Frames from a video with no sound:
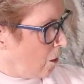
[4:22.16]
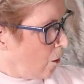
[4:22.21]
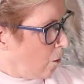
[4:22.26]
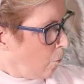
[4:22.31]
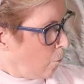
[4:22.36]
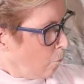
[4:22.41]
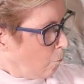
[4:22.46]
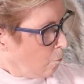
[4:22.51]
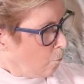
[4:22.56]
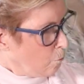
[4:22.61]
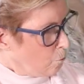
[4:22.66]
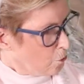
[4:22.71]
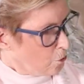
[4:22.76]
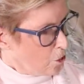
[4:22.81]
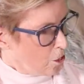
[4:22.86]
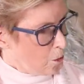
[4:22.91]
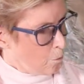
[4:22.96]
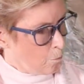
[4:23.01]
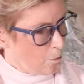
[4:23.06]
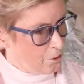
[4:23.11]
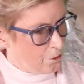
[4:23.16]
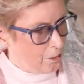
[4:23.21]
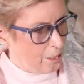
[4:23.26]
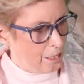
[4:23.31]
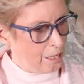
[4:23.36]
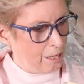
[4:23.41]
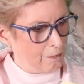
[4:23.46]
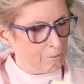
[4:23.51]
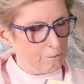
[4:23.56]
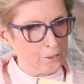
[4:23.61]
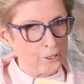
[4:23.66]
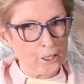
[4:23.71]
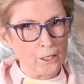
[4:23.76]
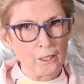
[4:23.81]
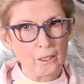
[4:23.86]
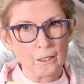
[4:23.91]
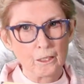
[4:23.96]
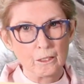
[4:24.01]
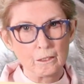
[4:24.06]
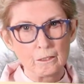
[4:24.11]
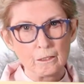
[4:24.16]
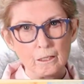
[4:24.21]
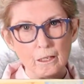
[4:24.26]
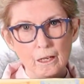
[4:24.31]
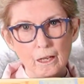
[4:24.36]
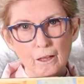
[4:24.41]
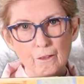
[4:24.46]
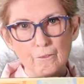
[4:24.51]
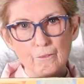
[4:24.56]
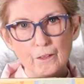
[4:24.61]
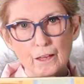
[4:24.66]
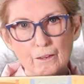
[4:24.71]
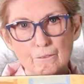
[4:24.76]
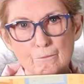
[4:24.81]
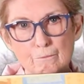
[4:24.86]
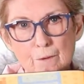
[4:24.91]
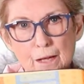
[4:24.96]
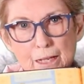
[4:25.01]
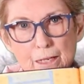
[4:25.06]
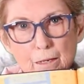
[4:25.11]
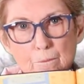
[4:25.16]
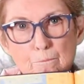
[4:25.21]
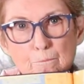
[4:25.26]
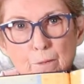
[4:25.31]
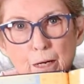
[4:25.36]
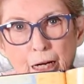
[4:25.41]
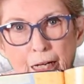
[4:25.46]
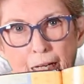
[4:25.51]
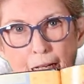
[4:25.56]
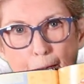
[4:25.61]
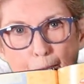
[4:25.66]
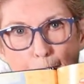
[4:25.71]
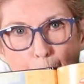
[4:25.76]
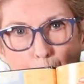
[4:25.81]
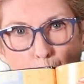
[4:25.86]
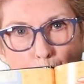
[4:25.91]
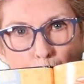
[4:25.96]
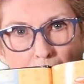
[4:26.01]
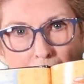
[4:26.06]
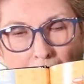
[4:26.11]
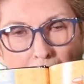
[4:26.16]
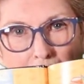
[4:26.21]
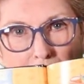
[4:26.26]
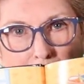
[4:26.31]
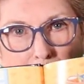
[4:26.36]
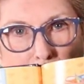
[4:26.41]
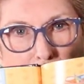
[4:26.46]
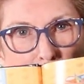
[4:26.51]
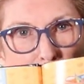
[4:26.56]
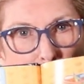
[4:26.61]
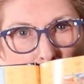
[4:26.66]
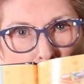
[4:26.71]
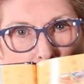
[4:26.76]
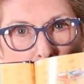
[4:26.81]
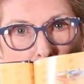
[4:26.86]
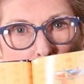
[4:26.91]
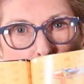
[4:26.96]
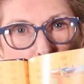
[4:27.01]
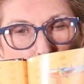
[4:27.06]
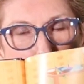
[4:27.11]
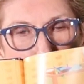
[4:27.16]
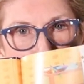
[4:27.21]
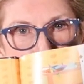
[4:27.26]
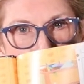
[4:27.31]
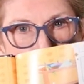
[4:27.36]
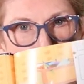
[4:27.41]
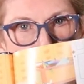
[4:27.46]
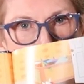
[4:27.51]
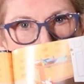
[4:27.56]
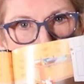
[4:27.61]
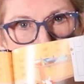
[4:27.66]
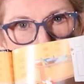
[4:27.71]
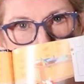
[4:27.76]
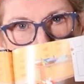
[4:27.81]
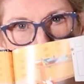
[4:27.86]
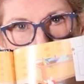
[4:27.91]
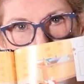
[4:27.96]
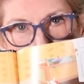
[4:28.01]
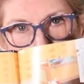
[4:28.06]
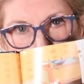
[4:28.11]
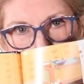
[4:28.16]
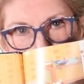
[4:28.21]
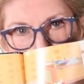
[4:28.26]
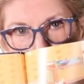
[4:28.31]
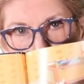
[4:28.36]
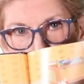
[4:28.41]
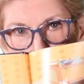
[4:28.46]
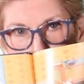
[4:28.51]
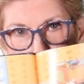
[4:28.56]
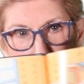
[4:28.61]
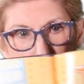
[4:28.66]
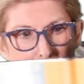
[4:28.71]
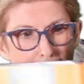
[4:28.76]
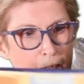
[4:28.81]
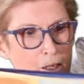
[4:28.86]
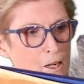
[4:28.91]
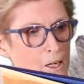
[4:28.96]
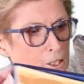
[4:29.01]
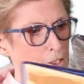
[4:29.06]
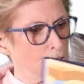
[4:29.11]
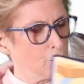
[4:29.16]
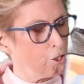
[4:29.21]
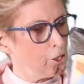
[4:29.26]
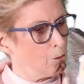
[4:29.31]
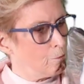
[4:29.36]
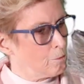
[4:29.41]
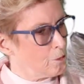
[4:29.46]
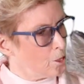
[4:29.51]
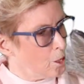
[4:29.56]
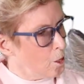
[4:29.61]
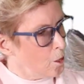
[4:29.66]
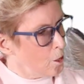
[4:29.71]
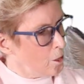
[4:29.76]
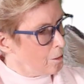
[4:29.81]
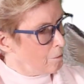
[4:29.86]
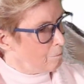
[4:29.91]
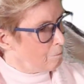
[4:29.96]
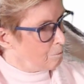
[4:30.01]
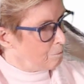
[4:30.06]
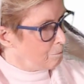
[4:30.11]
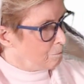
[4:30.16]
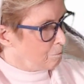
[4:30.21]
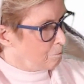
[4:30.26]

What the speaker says: Oh, look what they have done. They've made a bunny parade, and they've got all their instruments out and their band costumes on.